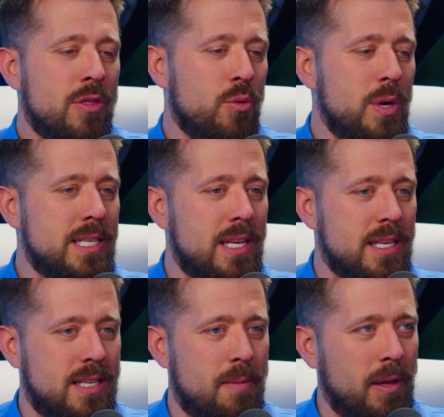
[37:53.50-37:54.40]
The reason
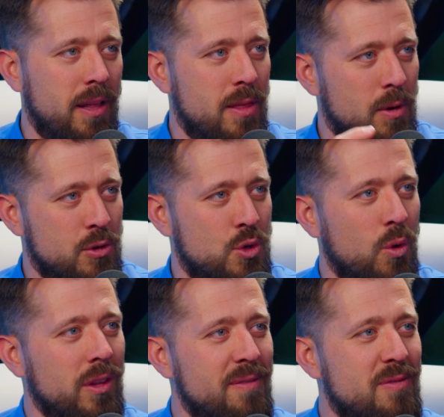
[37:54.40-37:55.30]
is typically the most
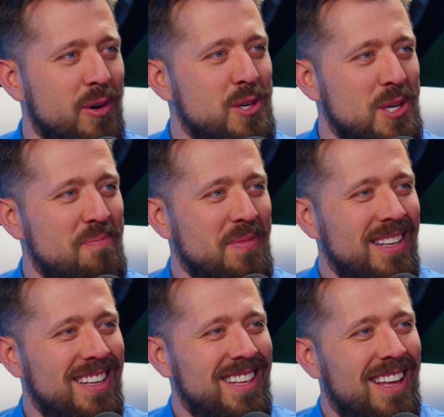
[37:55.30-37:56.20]
short-lived version.
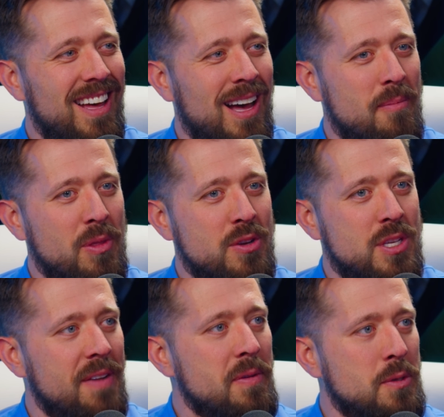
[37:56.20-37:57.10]
But there's a
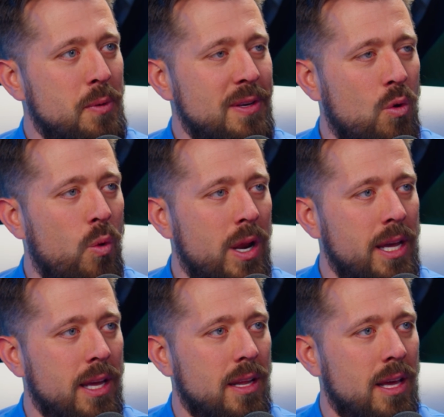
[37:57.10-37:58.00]
difference between
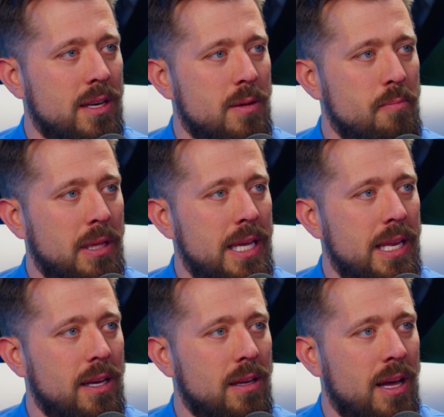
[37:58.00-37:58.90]
quitting and
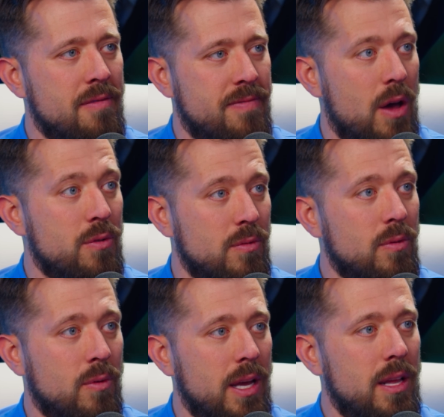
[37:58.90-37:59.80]
completing, I've found,
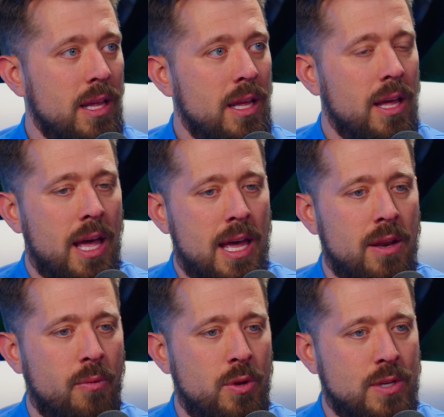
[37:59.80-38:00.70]
right? Yeah.
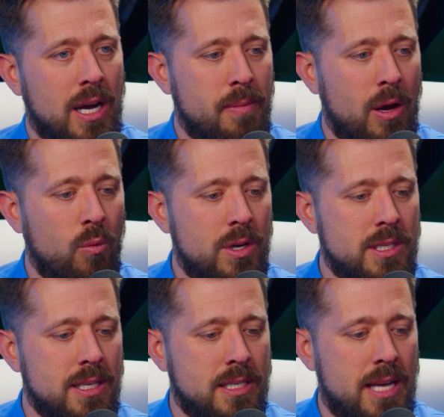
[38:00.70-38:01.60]
And when you talk about what does
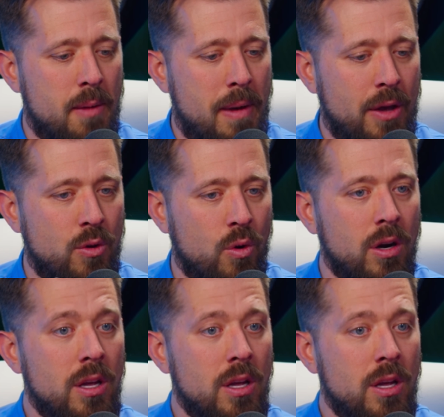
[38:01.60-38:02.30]
it say about your